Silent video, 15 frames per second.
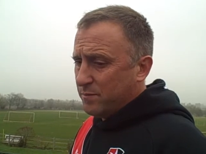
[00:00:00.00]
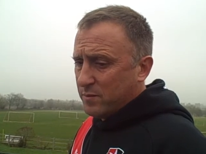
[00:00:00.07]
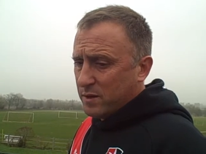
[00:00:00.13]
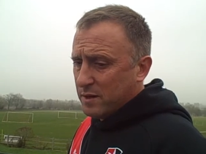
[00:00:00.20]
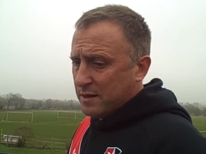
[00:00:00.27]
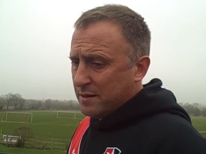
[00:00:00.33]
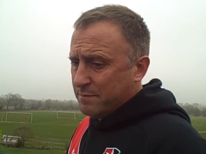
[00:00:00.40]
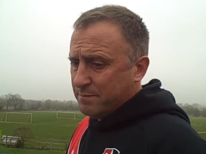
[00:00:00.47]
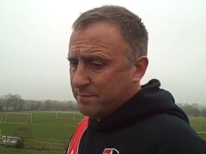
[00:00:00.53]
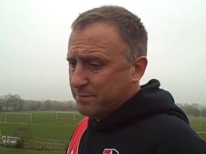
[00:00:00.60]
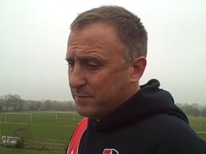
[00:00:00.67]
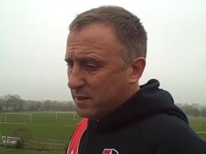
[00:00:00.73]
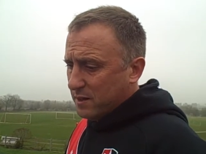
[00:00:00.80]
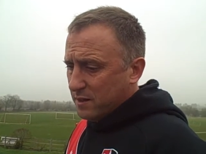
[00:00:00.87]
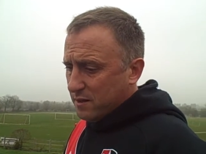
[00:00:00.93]
Um,
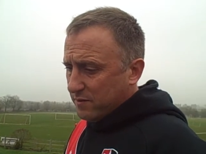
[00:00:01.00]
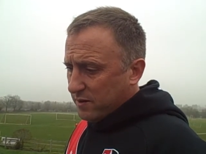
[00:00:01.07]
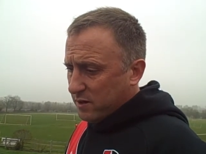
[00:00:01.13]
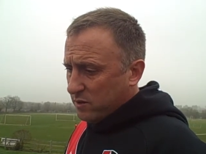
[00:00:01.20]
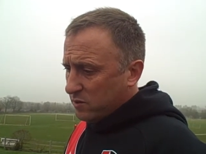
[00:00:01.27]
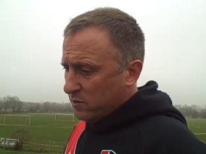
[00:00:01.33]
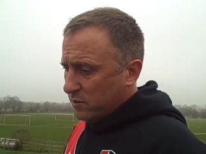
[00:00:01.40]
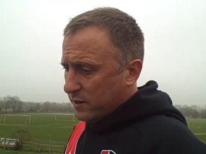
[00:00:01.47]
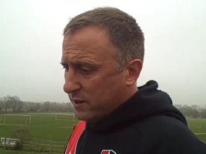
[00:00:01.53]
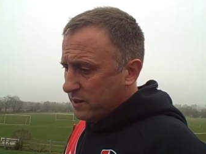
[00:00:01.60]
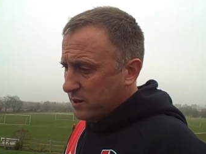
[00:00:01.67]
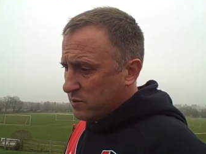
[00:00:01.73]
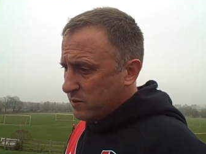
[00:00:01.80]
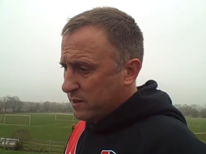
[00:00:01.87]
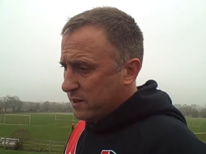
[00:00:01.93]
had a good week
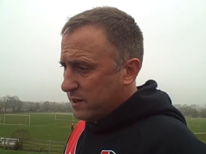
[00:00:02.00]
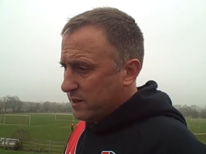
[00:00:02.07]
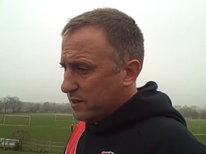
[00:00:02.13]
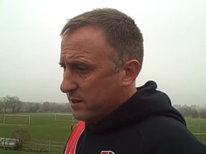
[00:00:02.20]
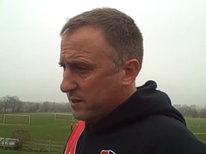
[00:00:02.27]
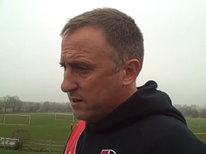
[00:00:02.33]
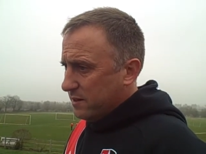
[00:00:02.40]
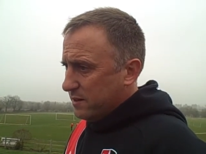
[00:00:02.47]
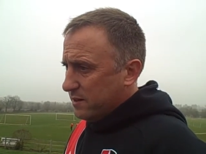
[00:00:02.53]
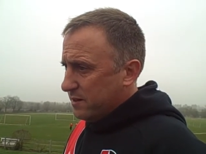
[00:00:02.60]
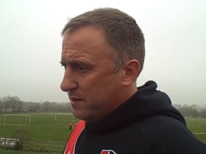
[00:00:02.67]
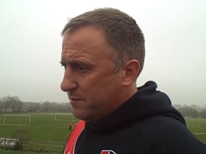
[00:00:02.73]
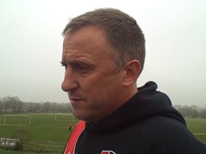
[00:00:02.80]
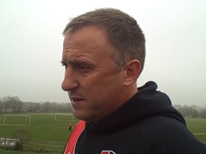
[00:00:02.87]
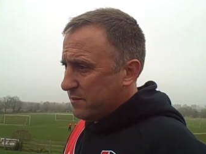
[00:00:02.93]
this week. I
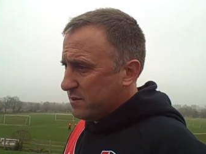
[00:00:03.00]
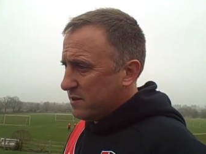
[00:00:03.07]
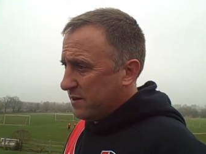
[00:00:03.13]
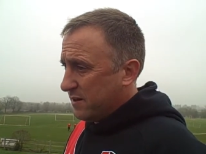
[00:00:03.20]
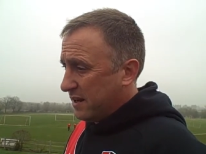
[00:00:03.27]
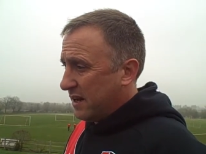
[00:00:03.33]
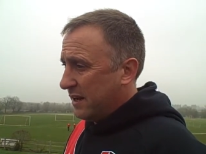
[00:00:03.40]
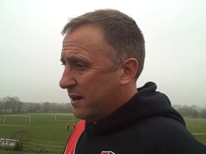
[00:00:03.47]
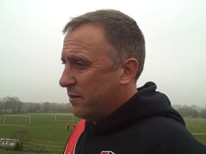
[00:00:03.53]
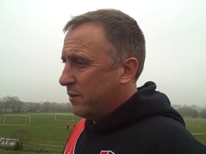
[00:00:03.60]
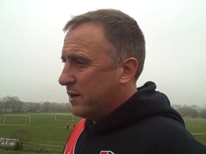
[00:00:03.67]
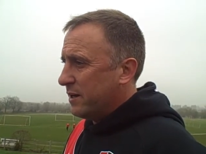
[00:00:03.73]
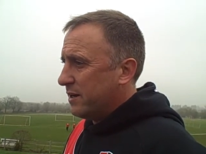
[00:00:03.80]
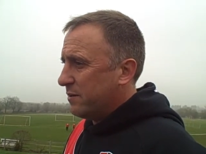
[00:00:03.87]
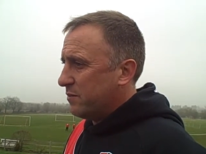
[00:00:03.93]
have been able to had a clear
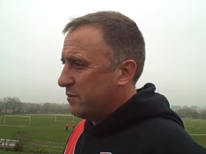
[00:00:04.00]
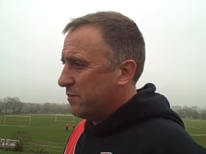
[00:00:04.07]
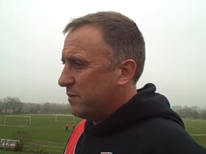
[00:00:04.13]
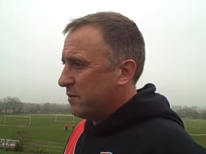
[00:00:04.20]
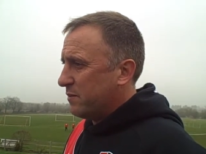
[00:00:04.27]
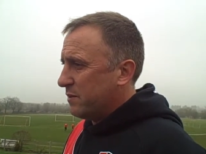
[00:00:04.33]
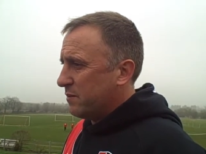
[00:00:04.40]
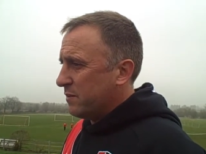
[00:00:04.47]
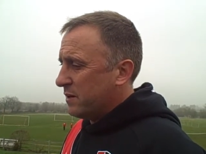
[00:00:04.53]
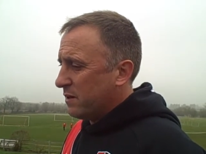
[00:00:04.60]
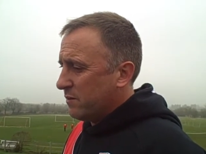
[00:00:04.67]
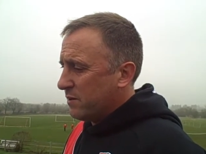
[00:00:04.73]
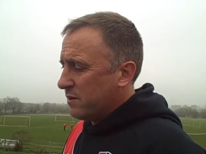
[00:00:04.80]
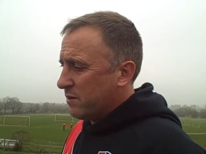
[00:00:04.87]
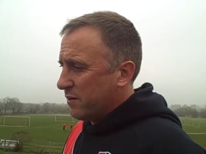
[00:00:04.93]
week. We, we, know
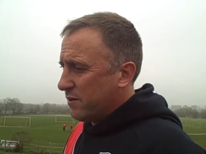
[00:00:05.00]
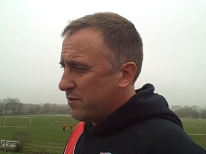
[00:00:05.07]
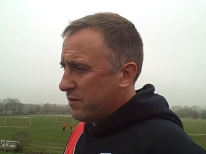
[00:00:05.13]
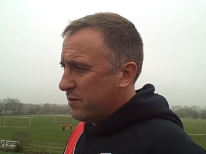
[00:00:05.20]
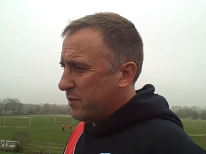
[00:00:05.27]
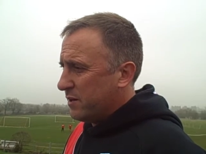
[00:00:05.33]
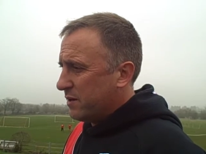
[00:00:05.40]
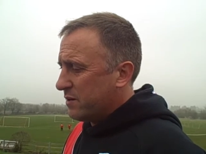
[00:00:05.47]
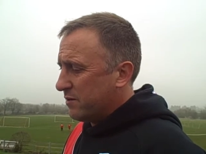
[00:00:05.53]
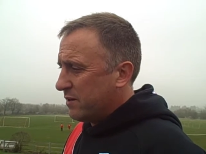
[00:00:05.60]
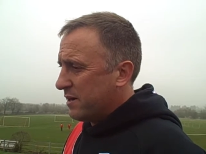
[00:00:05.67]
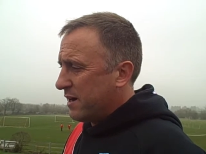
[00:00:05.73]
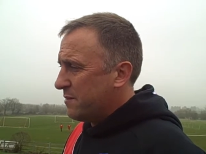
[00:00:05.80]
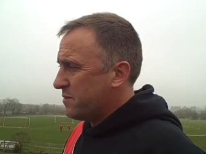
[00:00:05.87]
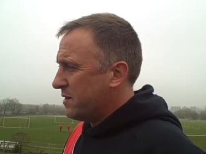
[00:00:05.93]
we've got three week, three
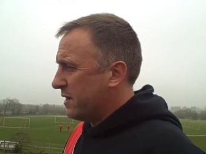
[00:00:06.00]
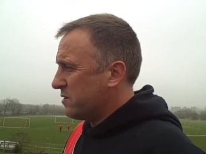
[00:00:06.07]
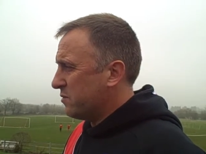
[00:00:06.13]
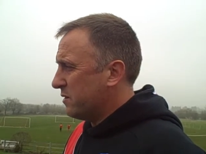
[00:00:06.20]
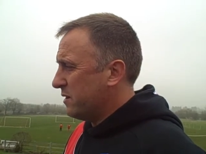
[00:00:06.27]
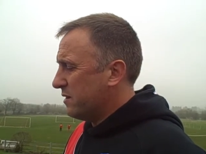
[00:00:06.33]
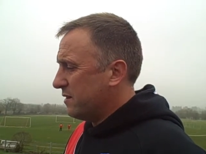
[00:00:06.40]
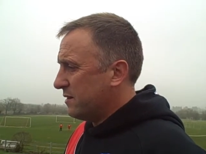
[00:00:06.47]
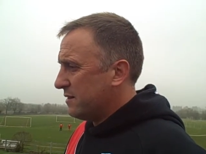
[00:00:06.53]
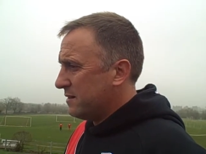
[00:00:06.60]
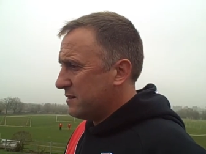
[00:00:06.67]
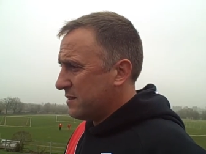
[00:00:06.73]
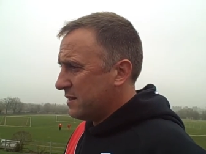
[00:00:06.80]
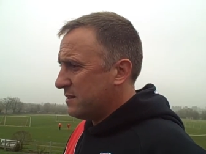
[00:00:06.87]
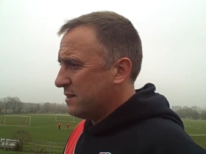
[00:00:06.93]
games next week, uh,
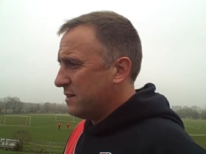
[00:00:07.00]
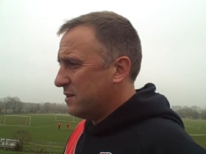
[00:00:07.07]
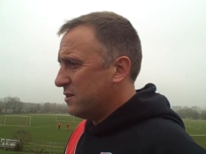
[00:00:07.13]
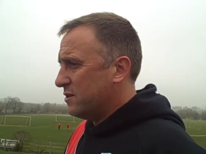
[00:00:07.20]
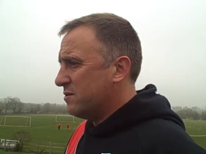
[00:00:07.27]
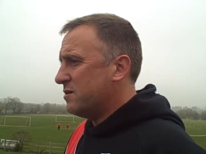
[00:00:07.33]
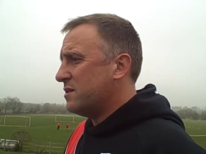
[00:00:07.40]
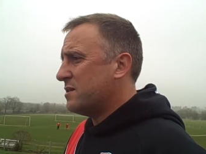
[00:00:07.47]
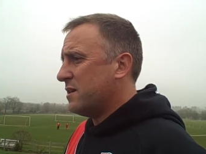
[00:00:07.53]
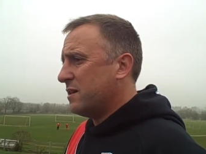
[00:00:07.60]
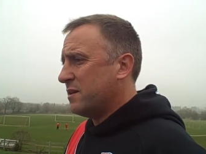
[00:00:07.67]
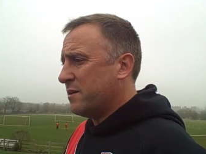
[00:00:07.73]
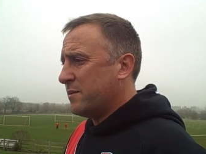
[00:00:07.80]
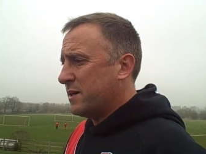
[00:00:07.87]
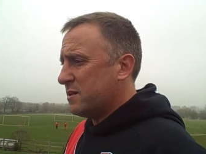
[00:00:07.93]
Saturday, Tuesday,
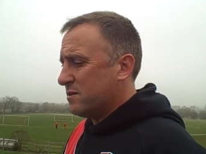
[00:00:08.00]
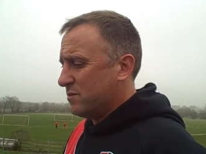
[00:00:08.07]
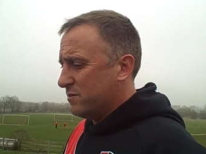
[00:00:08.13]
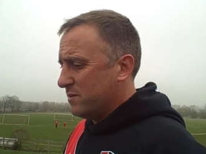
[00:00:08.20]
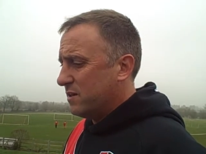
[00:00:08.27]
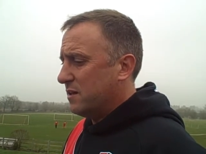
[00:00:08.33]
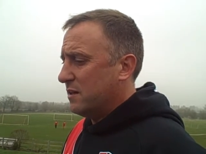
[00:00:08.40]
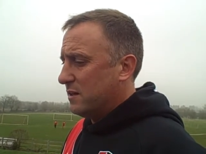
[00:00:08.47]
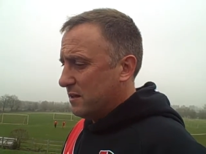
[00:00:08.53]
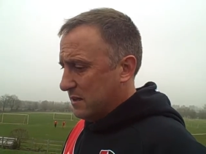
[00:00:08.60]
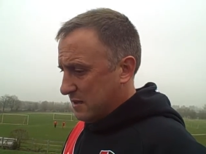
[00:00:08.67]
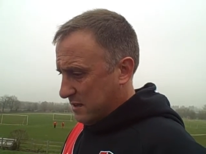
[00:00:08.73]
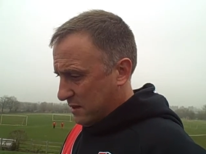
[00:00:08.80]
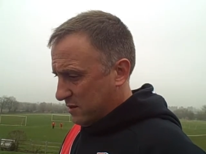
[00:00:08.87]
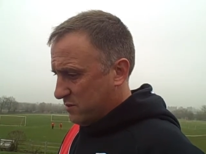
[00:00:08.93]
Saturday, being some
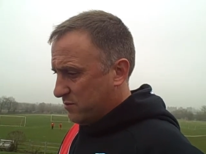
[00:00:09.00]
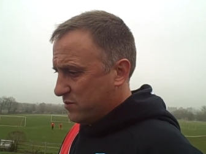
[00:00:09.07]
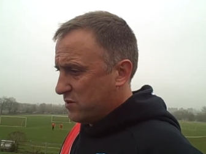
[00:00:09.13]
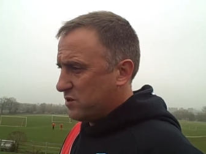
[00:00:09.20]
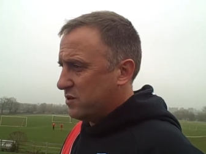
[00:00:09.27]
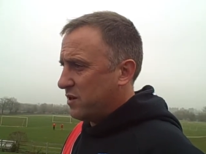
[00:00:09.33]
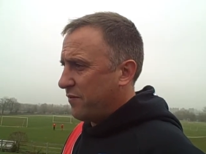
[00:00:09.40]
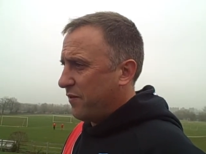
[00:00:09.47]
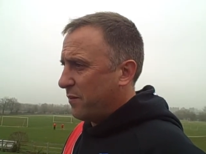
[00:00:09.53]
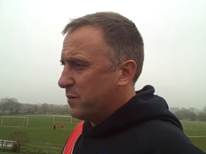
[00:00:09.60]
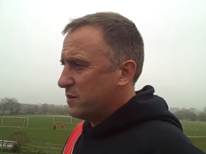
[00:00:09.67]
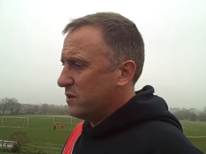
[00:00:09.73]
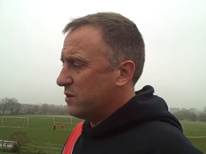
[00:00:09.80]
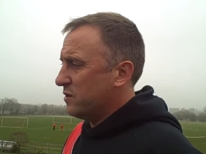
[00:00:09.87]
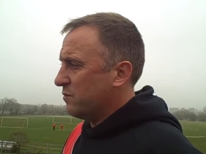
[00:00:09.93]
get some stiff
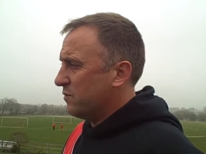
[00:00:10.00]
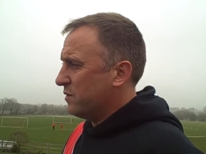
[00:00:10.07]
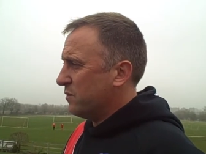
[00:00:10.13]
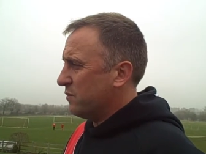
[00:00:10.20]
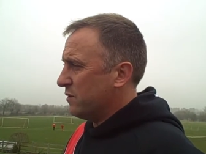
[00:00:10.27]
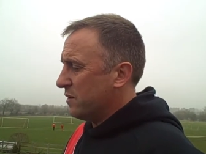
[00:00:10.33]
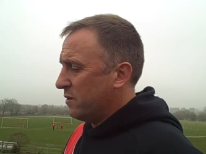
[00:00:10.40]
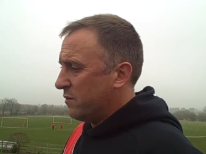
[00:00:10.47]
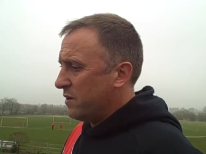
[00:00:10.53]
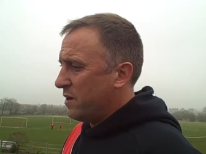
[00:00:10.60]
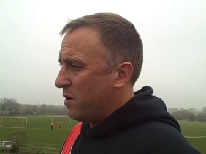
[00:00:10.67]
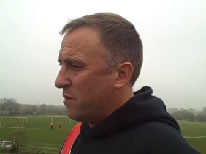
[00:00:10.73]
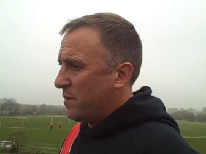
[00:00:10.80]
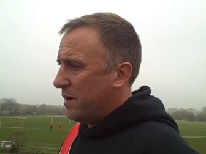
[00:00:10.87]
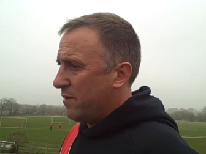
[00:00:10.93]
opposition that you know we
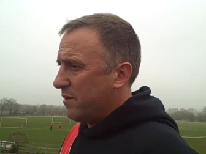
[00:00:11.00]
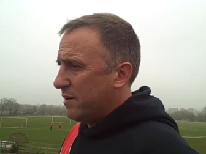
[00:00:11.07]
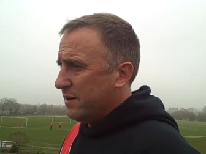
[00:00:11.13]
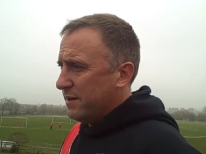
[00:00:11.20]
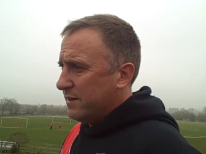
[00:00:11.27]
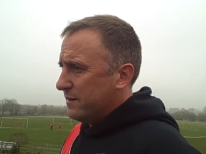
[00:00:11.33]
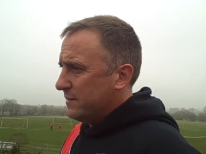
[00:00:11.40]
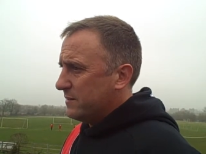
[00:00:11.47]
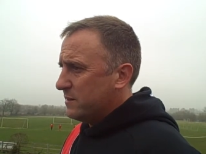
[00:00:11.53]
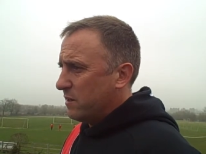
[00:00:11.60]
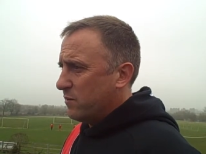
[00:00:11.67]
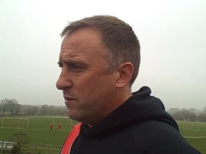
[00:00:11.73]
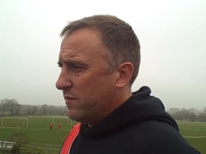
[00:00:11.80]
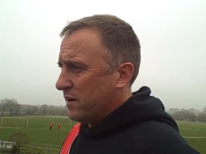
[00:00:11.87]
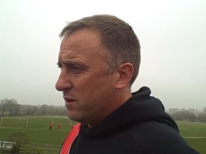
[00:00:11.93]
know about. So
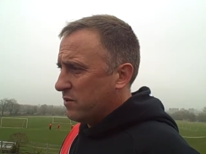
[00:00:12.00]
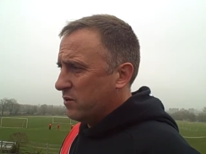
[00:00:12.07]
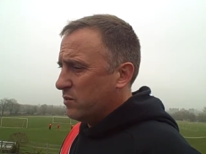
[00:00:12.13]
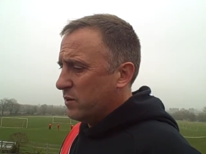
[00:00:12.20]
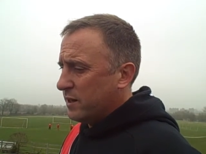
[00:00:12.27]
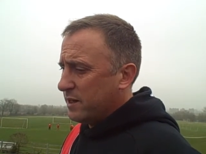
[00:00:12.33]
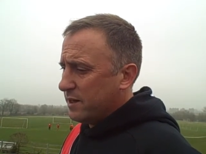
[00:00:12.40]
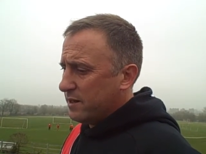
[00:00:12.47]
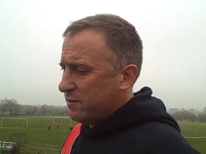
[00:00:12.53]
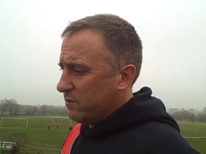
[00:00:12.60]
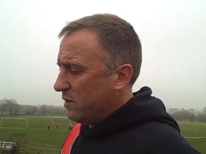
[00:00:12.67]
we've had a good week.